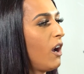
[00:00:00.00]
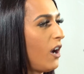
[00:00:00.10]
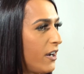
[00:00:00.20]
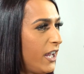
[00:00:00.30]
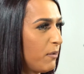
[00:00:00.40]

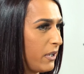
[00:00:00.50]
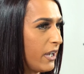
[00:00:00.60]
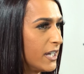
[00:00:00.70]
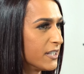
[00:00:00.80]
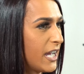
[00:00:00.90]
on it
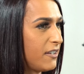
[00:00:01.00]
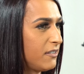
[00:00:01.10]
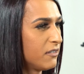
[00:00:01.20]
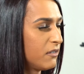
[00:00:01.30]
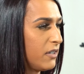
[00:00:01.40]
because I,
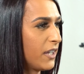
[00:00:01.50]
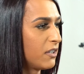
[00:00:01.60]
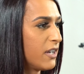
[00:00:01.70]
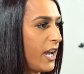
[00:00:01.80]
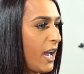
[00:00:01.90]
at the
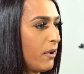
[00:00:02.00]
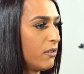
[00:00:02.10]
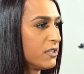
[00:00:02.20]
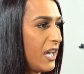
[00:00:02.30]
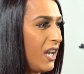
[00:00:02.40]
time, I
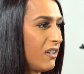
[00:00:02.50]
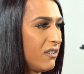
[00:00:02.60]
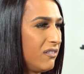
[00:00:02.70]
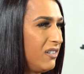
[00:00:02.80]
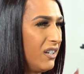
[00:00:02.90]
was like,
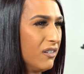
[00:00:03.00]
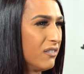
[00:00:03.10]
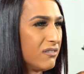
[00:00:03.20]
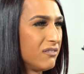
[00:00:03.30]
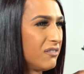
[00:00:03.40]
you
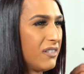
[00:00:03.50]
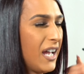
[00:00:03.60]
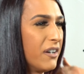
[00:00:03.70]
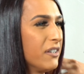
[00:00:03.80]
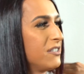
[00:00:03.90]
know,
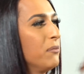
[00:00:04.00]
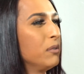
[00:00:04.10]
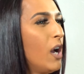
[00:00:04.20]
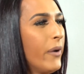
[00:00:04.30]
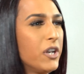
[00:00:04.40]
had a, some
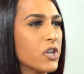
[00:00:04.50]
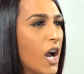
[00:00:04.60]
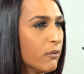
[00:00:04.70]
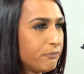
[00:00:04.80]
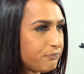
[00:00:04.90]
low end
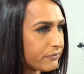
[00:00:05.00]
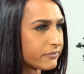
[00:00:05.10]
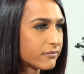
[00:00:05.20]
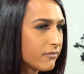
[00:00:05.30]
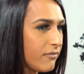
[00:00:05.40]
job.
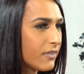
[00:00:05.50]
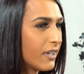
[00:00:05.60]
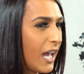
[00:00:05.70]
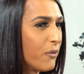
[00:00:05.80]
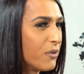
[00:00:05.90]

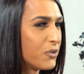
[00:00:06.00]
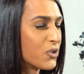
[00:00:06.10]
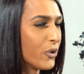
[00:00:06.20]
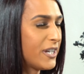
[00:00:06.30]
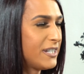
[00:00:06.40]
I
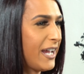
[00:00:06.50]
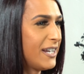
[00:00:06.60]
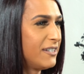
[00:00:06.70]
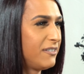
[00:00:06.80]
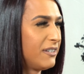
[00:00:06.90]
joined
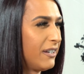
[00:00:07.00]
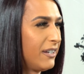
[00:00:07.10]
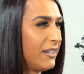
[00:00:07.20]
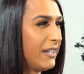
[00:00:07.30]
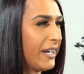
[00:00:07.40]
a
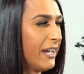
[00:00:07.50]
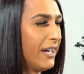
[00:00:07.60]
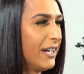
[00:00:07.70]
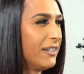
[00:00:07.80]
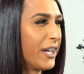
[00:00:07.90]
like
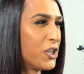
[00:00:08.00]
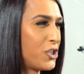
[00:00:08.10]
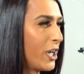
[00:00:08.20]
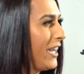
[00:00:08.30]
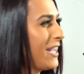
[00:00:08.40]
a like a
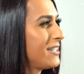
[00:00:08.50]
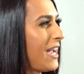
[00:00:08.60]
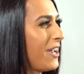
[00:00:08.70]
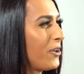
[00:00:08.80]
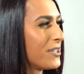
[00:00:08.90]
sugar daddy
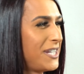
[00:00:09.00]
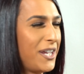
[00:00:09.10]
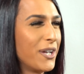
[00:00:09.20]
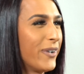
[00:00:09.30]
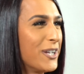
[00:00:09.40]
site called
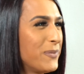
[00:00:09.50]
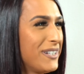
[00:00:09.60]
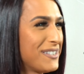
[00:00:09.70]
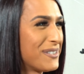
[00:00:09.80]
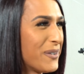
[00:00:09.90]
Seeking
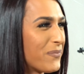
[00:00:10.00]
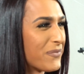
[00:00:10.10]
Arrangements.